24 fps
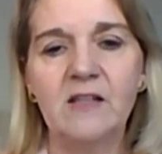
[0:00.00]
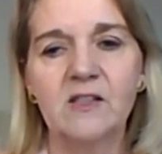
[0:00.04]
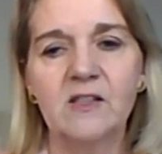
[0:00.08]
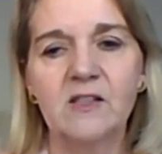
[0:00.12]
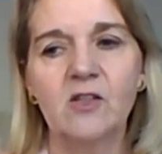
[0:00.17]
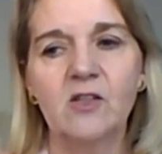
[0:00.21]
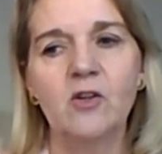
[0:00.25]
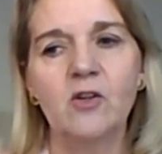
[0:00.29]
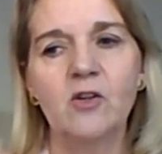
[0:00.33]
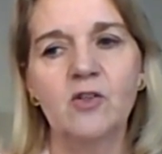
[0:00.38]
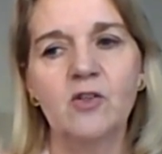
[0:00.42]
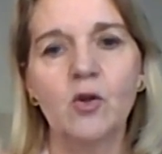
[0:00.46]

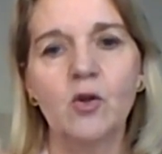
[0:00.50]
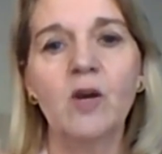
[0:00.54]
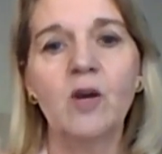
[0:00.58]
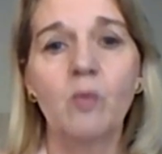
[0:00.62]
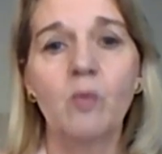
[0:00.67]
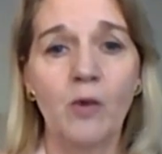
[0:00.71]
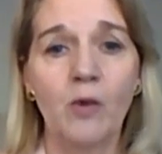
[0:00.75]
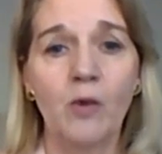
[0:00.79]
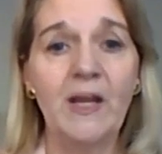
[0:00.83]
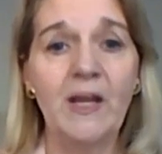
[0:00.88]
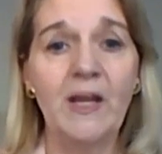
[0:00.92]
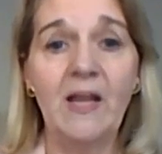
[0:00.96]
So you're sort
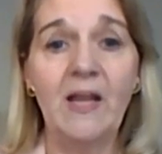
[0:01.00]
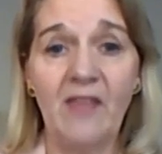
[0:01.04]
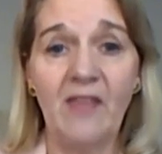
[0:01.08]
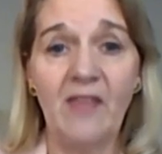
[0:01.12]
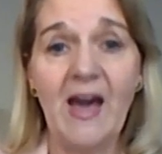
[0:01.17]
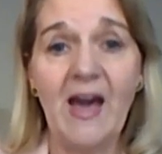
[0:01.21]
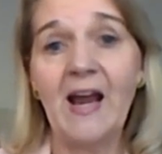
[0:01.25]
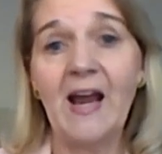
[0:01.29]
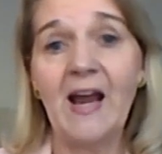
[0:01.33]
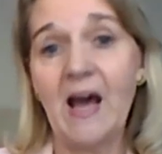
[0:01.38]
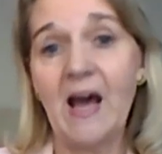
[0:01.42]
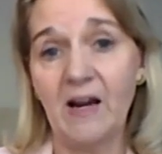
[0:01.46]
of bringing
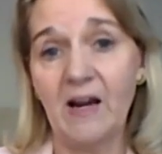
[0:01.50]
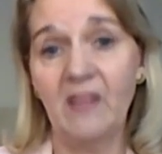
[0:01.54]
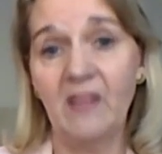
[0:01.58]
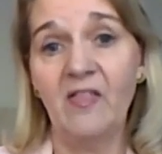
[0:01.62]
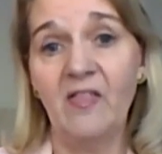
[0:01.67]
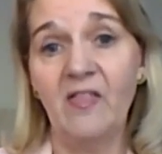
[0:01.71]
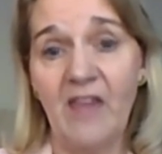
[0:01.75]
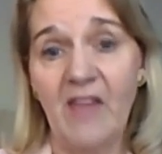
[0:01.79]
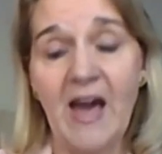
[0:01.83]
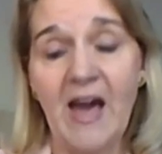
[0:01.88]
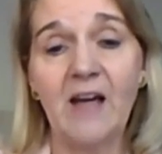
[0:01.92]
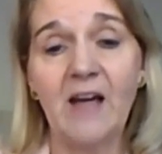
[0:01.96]
that out
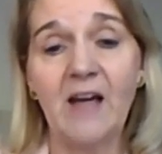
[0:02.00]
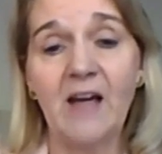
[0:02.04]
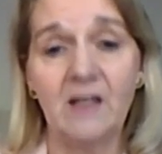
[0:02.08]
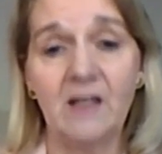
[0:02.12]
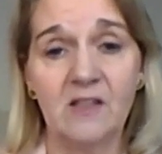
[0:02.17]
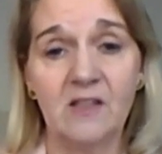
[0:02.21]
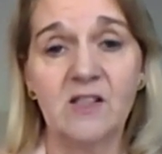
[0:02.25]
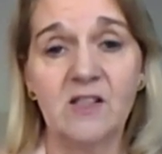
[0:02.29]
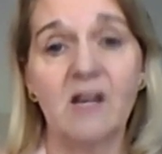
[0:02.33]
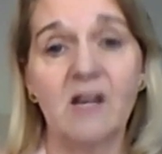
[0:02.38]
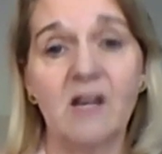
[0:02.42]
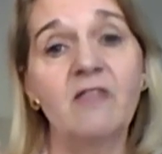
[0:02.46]
in that
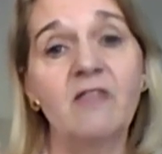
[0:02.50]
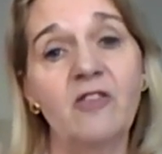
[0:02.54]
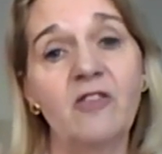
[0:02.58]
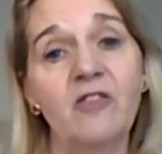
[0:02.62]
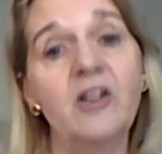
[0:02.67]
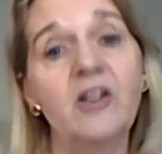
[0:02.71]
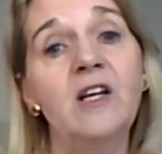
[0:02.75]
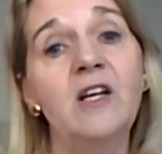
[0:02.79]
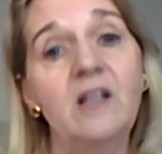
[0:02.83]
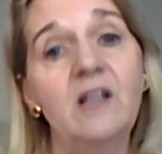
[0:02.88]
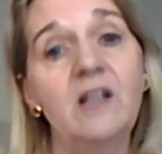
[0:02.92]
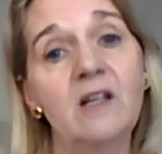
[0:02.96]

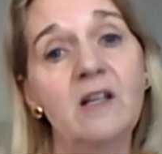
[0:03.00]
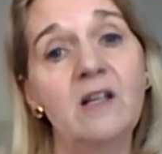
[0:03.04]
discovery.